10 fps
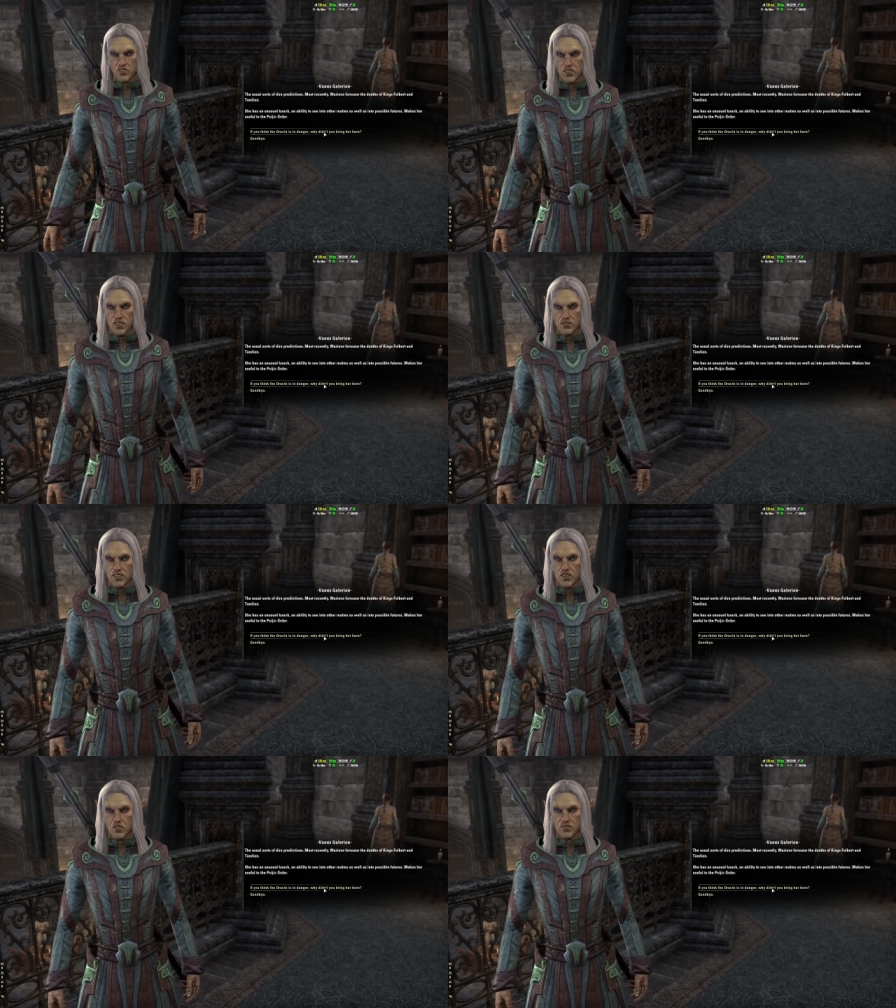I have she no
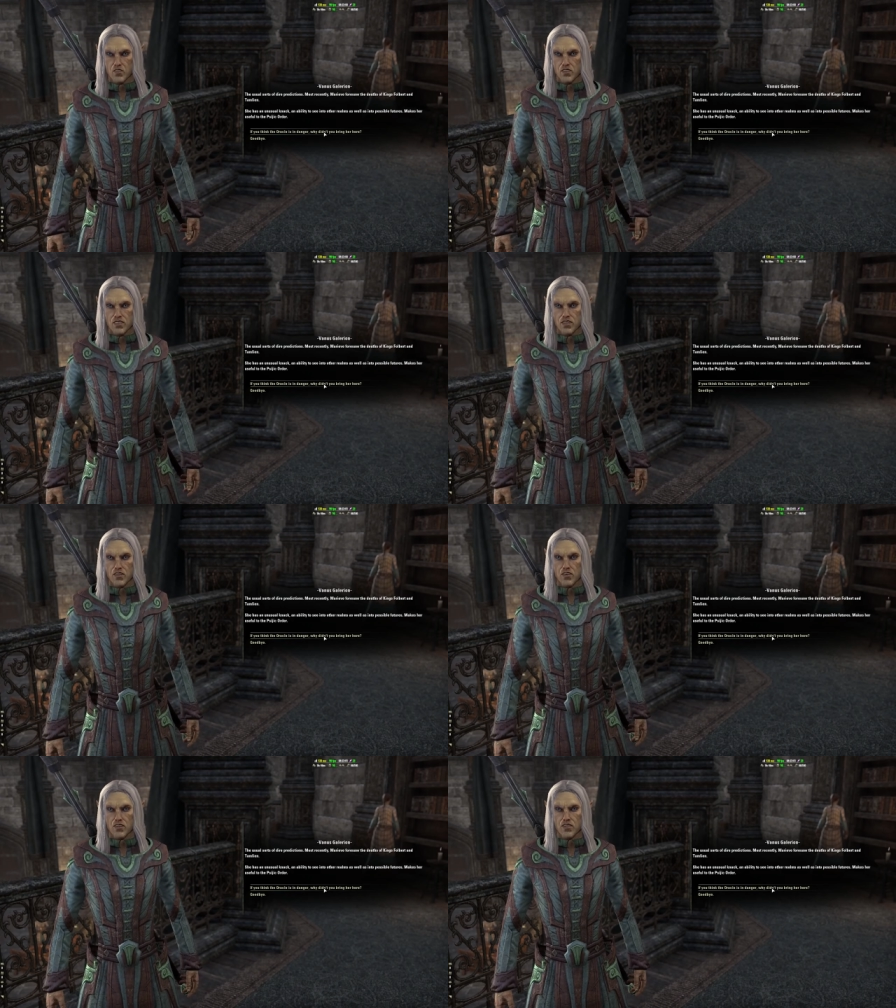idea who they are.
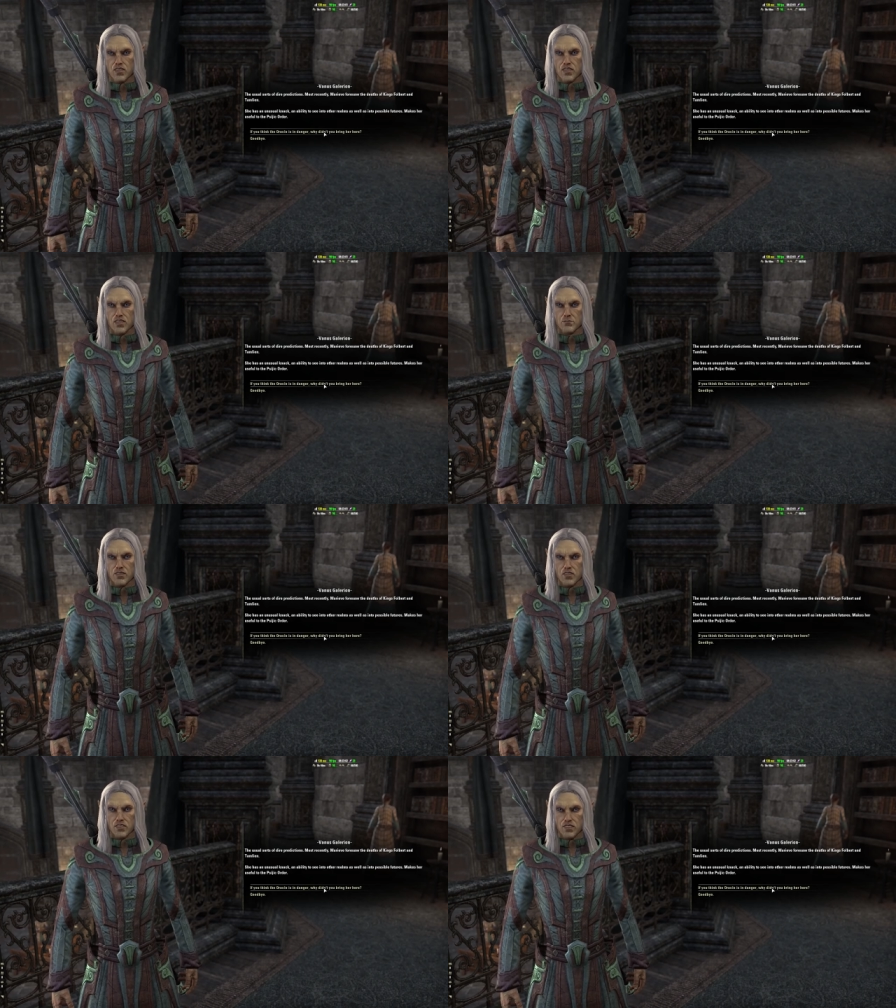Knack an
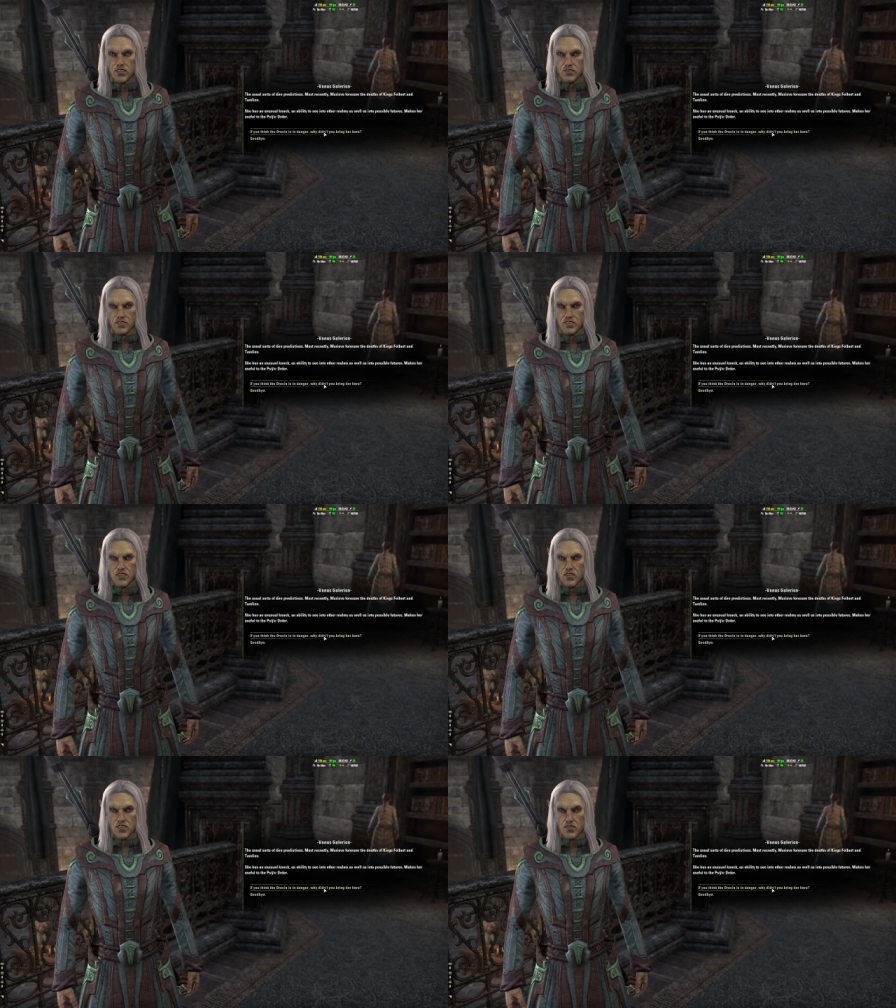ability to
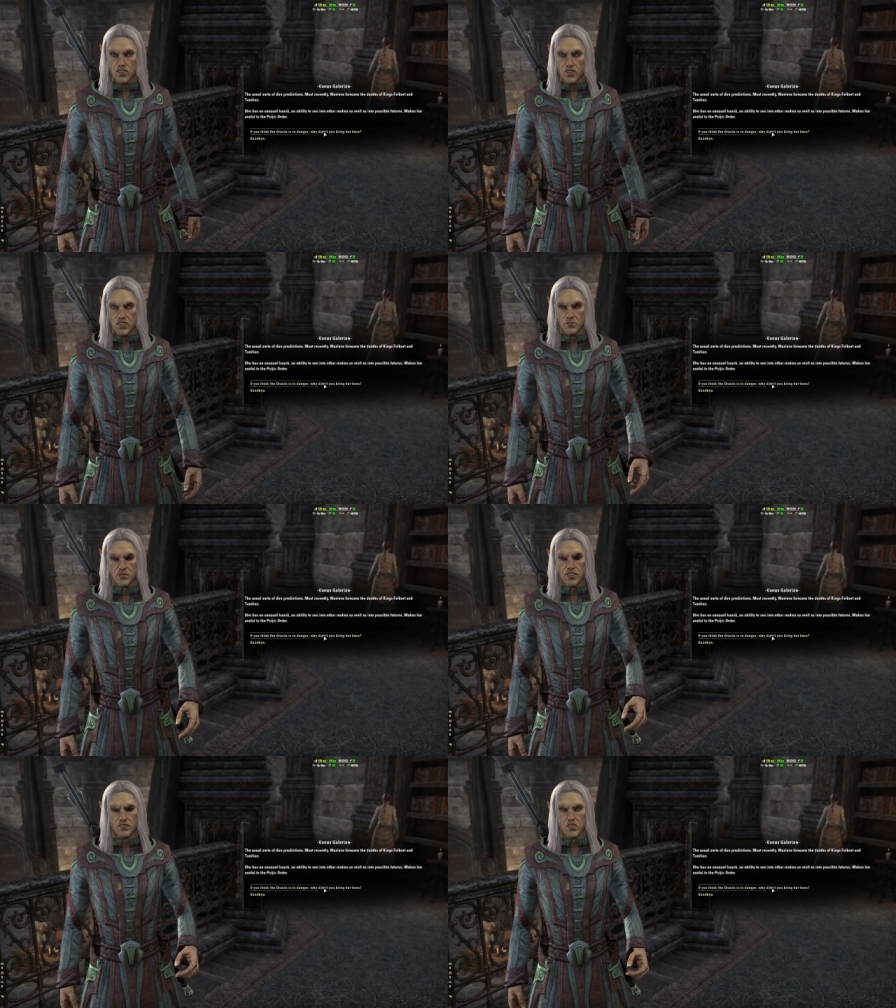see into other
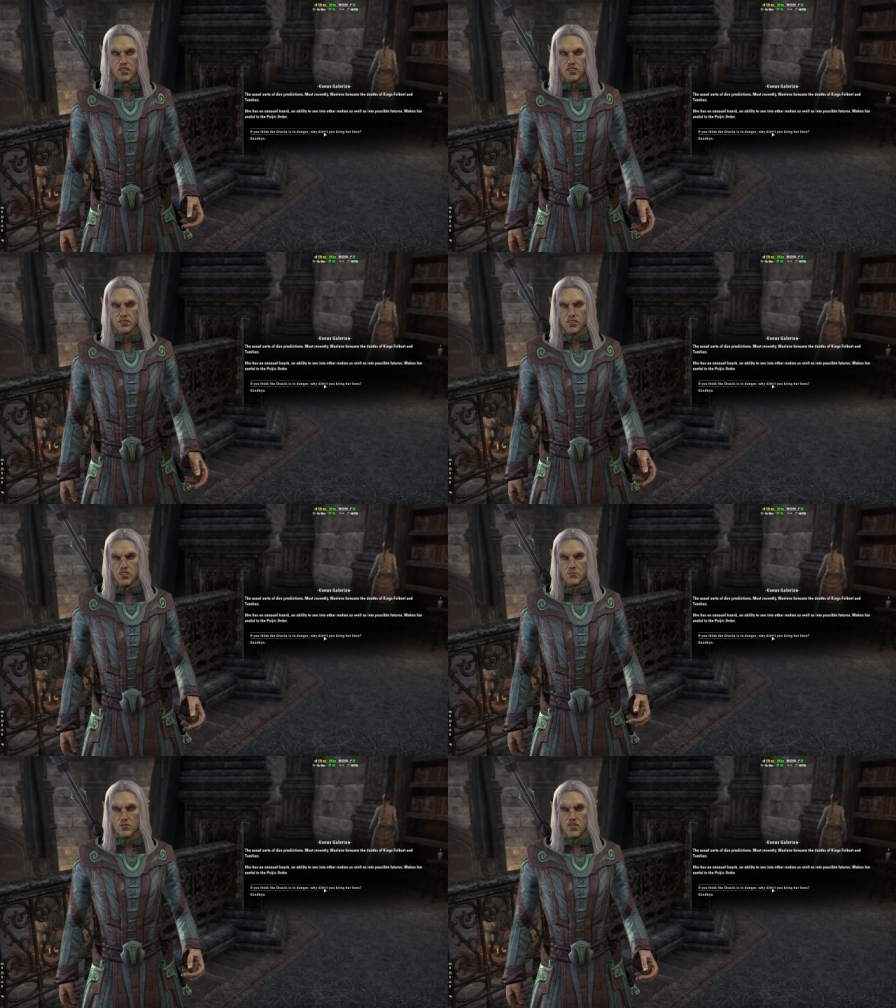realms as well as
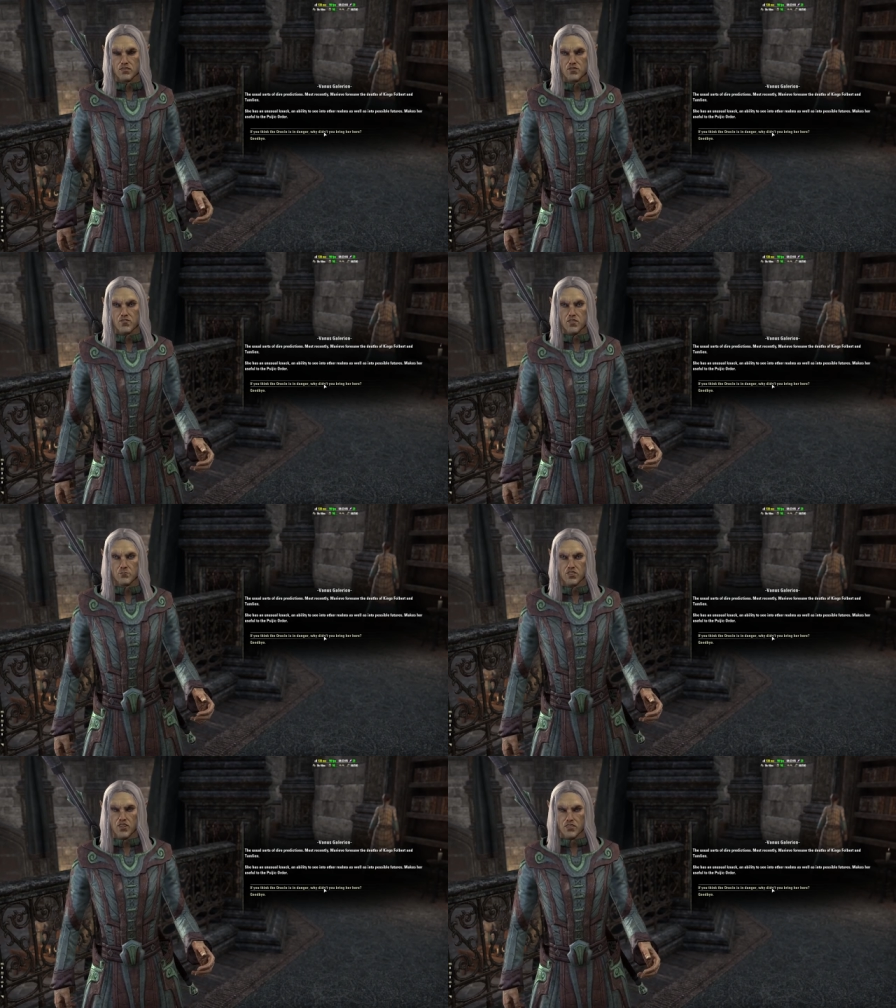into possible
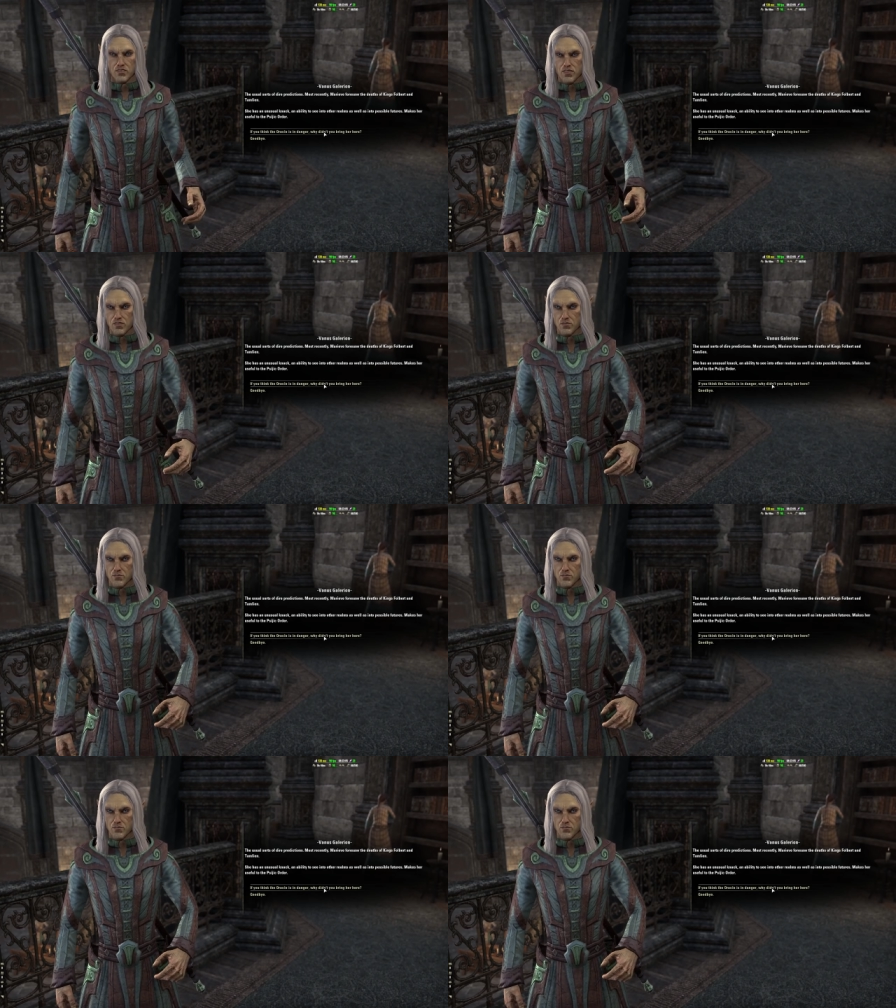futures.